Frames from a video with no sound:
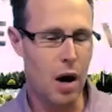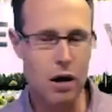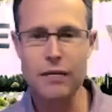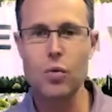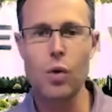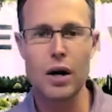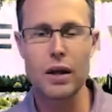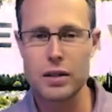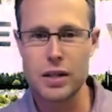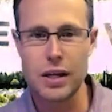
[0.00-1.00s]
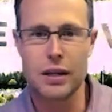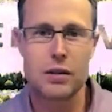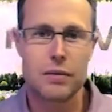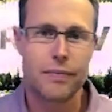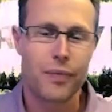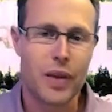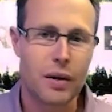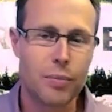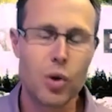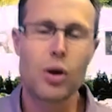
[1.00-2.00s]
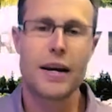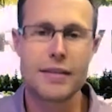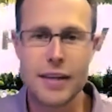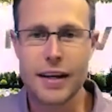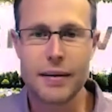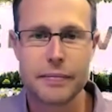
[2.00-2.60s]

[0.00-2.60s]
give you one of the cities. Bullhead City.